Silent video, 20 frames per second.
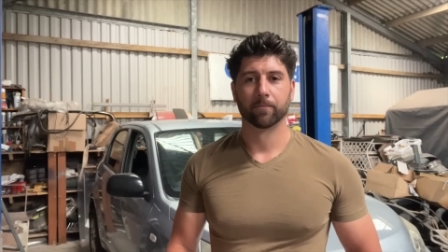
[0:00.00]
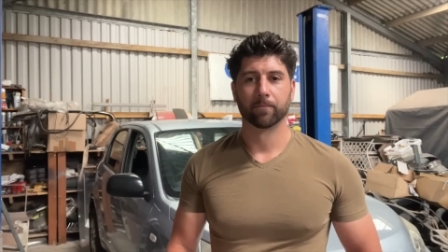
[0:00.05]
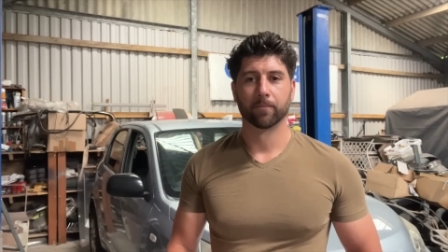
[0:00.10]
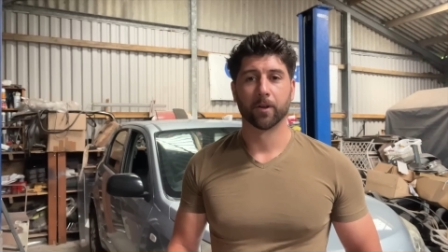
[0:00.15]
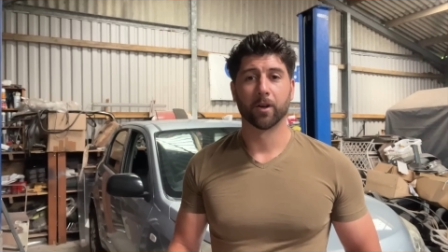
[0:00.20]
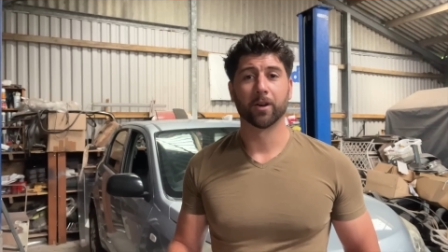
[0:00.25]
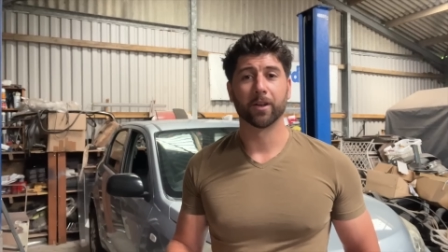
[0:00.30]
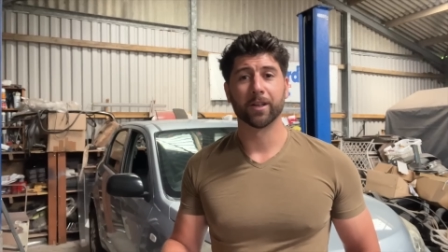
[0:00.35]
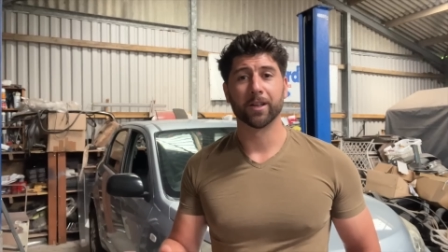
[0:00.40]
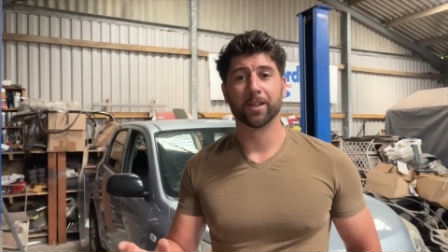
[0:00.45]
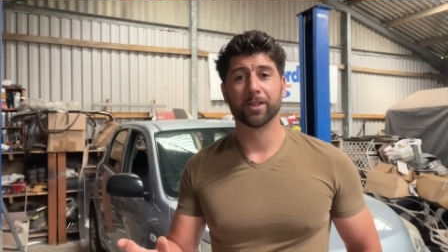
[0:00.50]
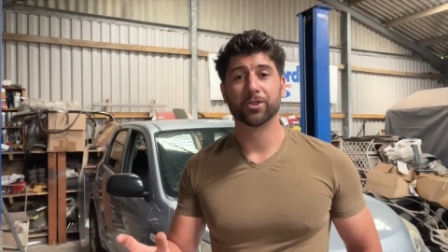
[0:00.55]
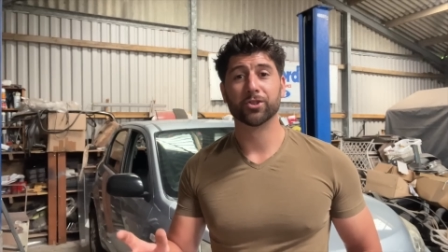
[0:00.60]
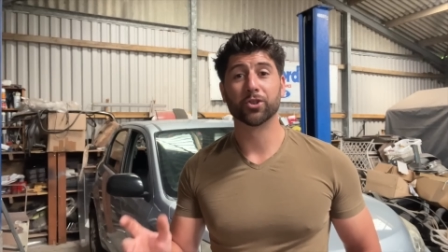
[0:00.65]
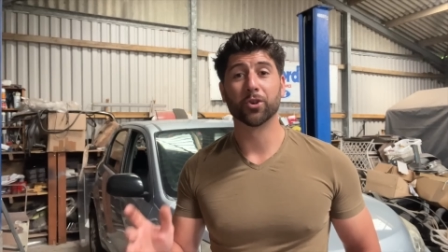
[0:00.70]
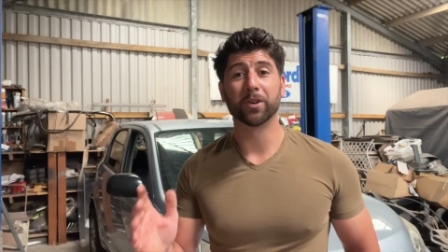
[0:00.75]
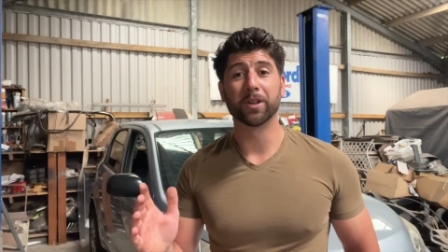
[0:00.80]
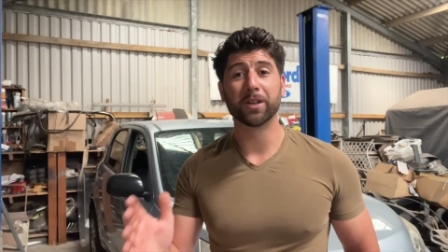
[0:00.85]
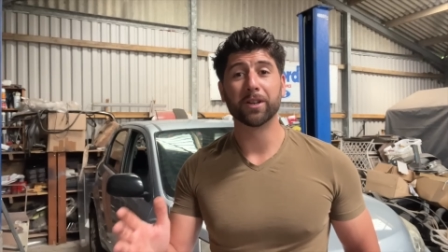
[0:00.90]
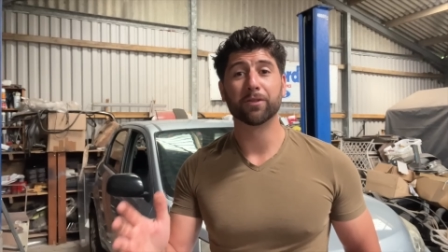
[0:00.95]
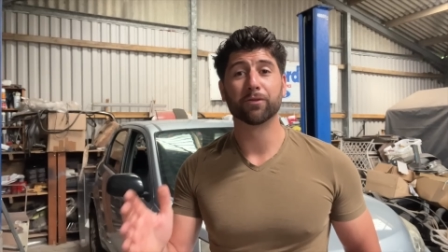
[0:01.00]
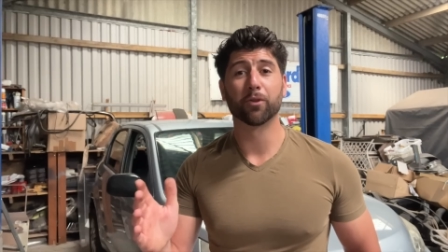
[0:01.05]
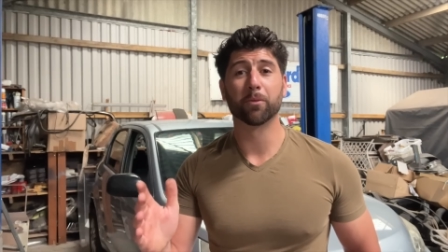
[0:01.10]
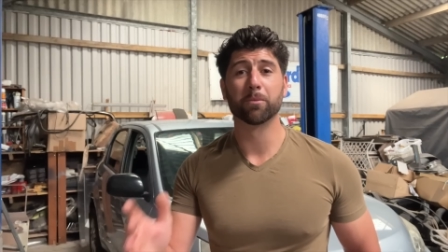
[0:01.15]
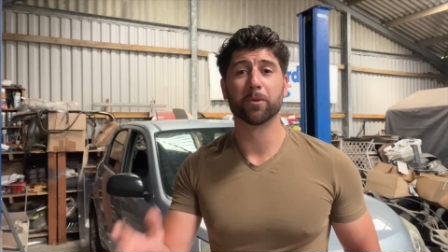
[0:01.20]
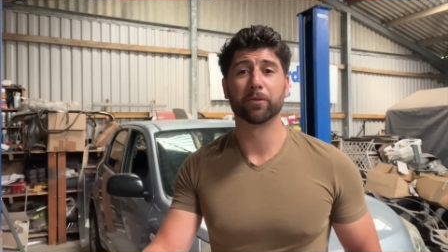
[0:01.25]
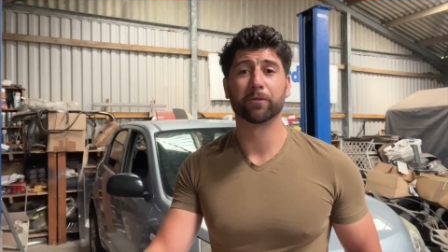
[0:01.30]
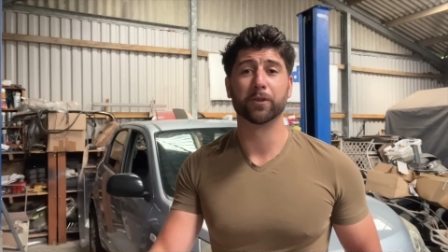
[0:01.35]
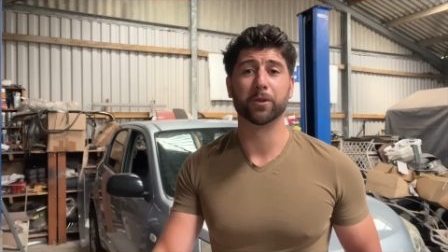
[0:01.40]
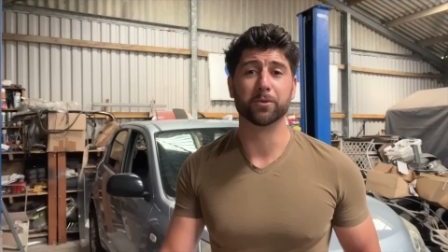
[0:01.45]
Hi, Johnny from
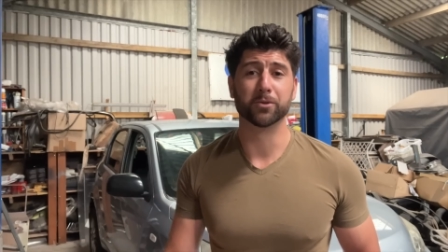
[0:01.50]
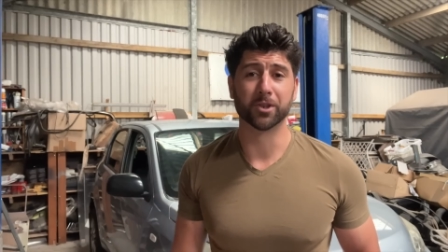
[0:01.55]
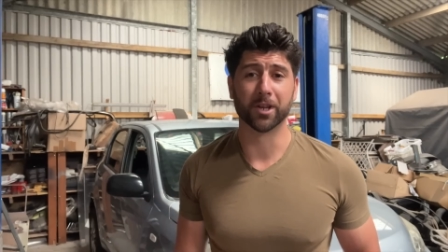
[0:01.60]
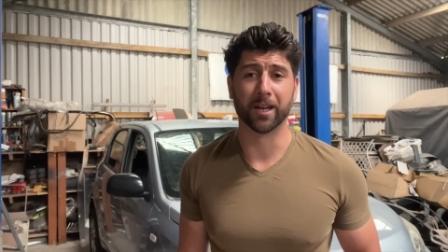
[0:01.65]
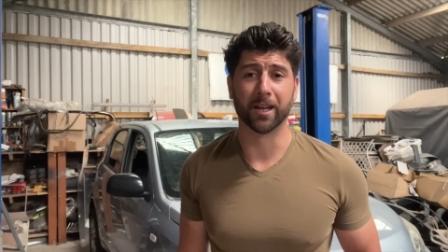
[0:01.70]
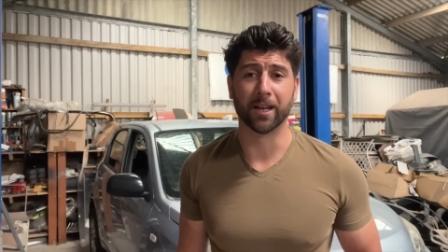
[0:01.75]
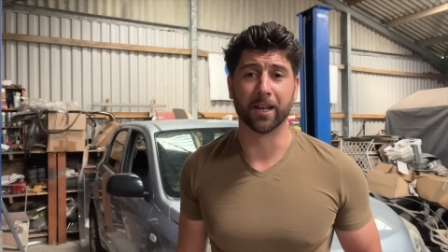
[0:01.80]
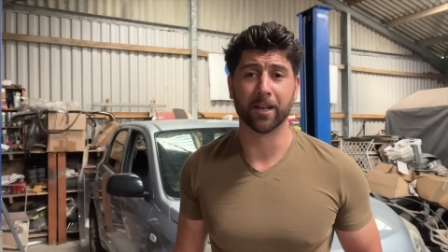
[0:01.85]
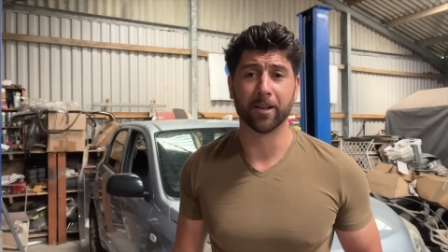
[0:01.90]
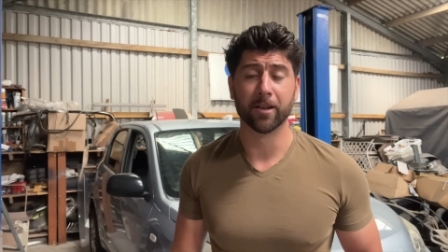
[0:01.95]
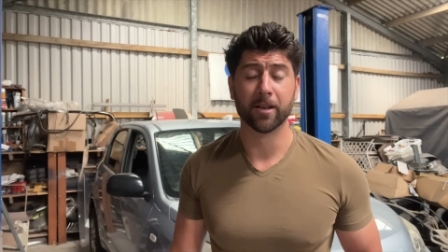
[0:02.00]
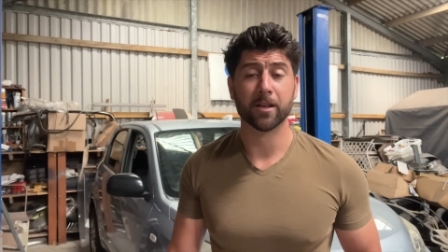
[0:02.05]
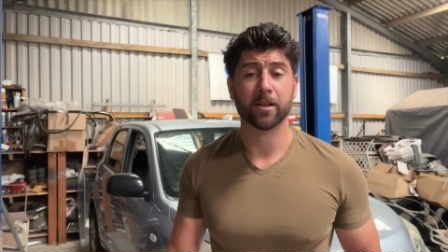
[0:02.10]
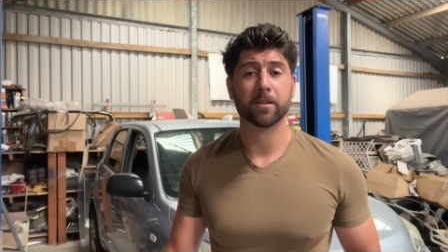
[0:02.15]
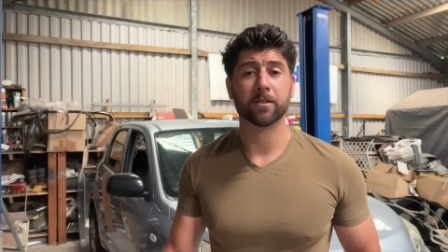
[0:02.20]
the future here.